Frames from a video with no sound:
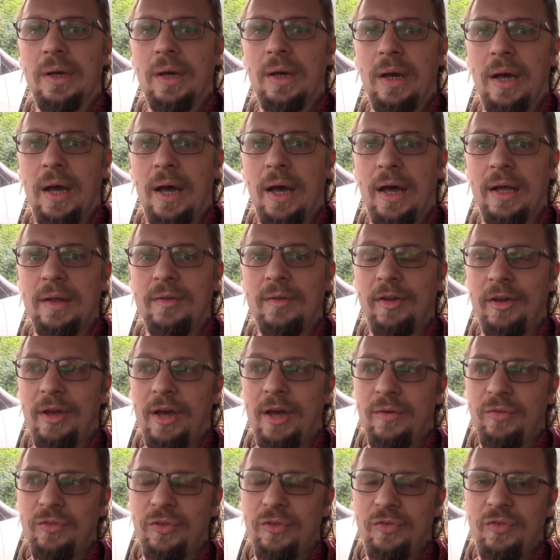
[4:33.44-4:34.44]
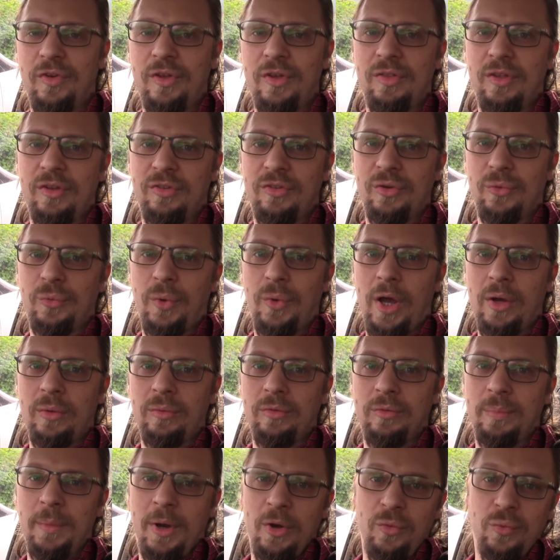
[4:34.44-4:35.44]
and I have to fit this
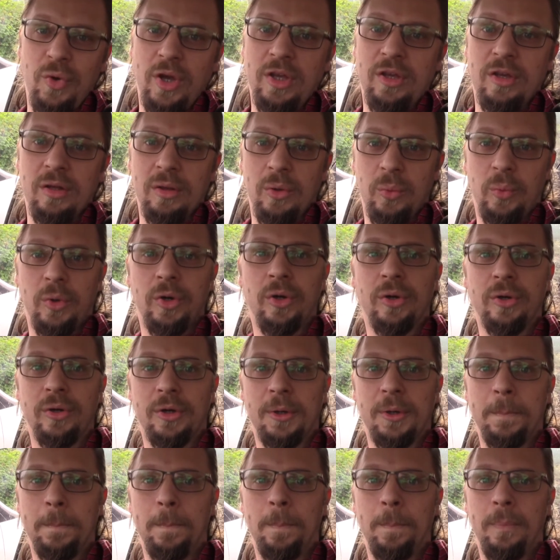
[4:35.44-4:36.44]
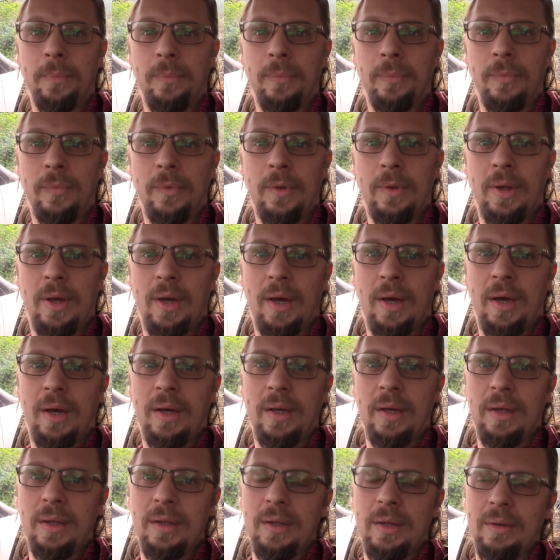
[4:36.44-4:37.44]
around my regular work.
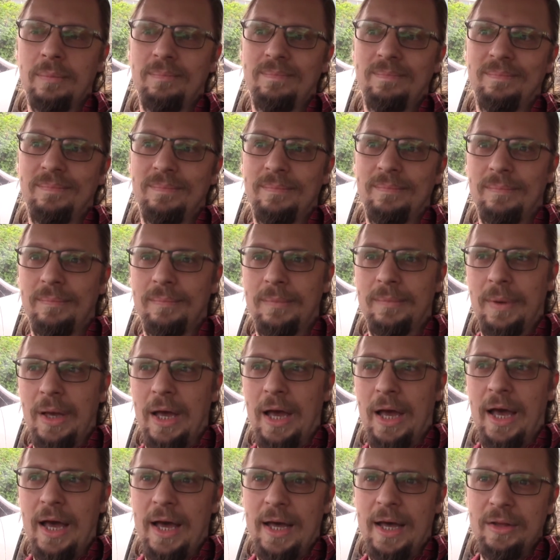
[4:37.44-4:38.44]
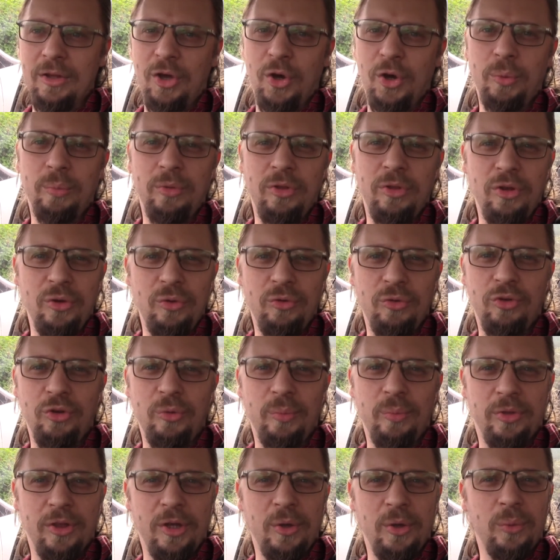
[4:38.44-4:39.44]
I had hoped the
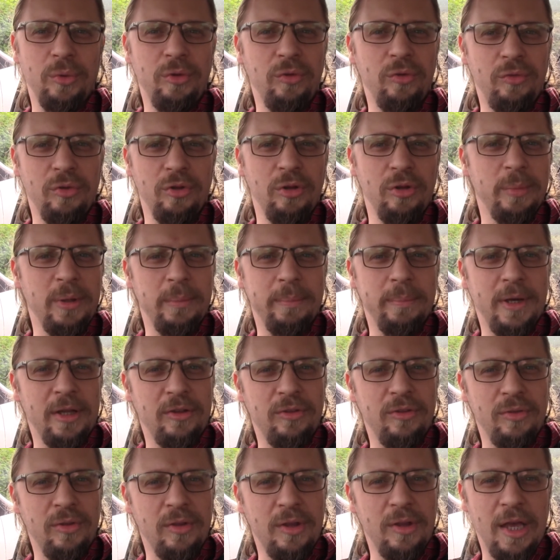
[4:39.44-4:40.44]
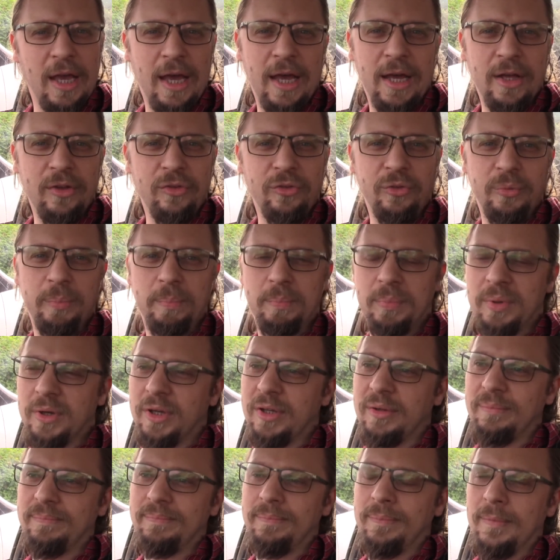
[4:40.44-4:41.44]
YouTube thing would have done a bit better than it has,
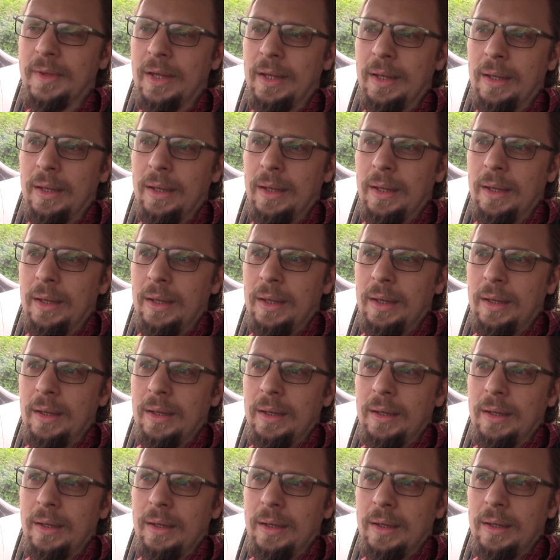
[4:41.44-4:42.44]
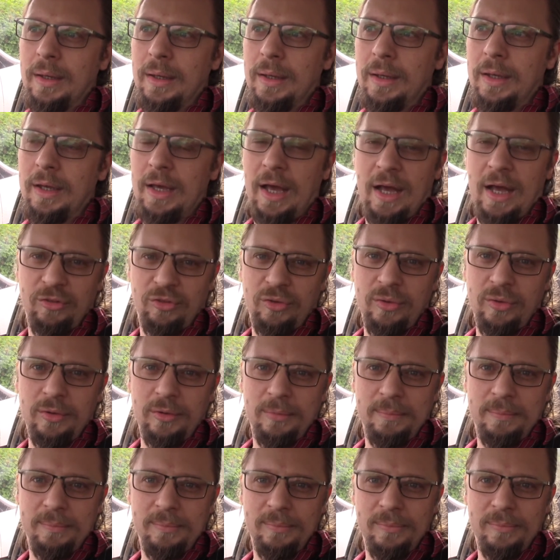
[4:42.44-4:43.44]
but it
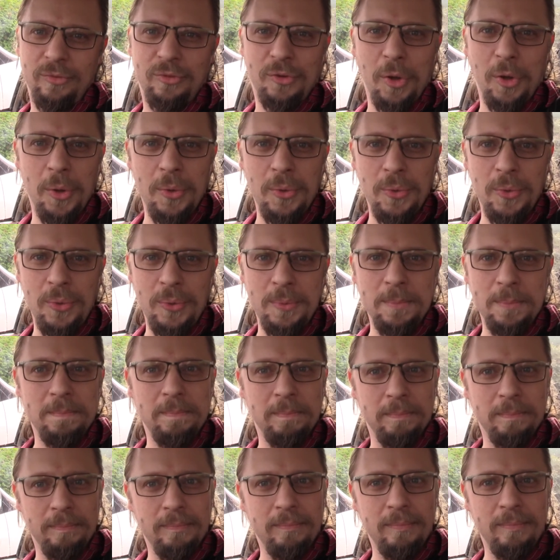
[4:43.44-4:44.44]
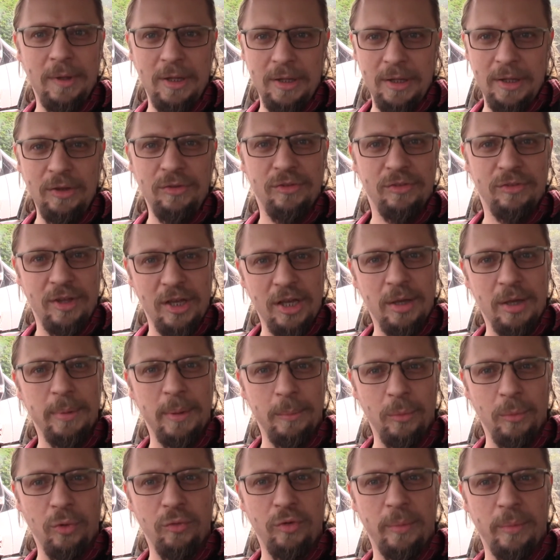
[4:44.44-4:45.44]
hasn't. So it needs to take a
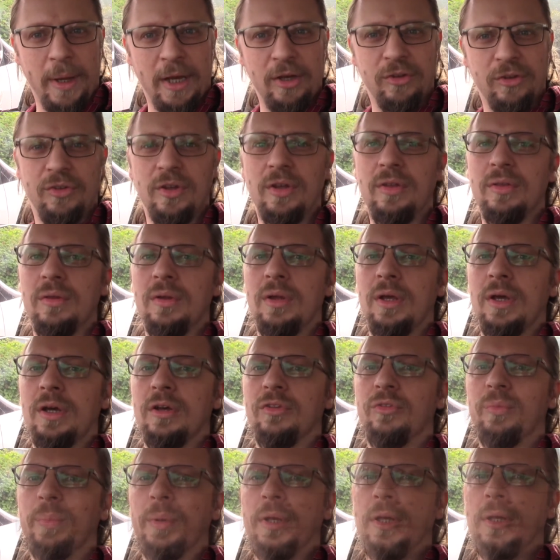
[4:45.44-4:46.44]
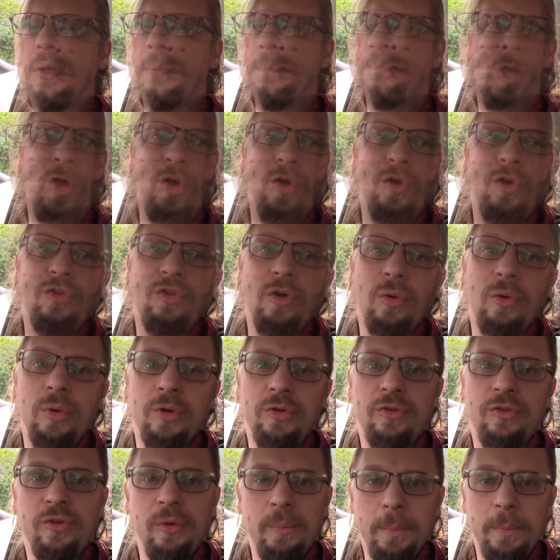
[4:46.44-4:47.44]
bit more of a back seat than it has been. So
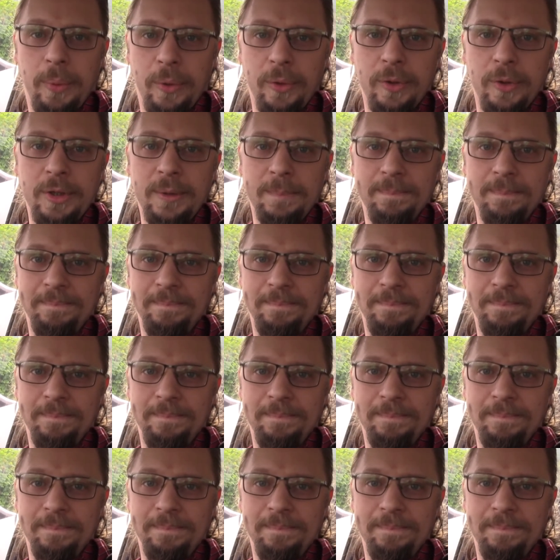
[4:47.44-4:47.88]
at some point,